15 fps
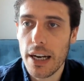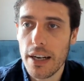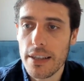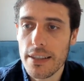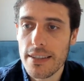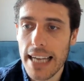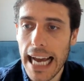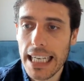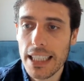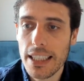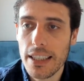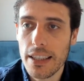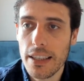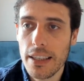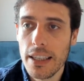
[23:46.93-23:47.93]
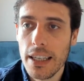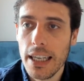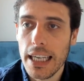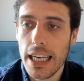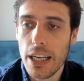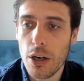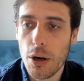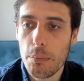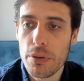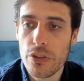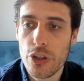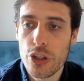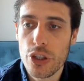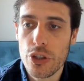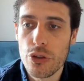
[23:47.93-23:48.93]
Saturn in
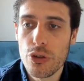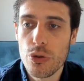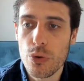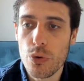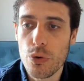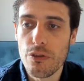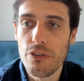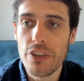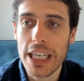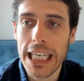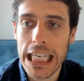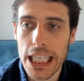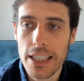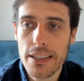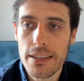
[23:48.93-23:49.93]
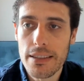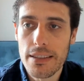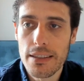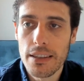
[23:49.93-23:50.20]
opposition to Venus.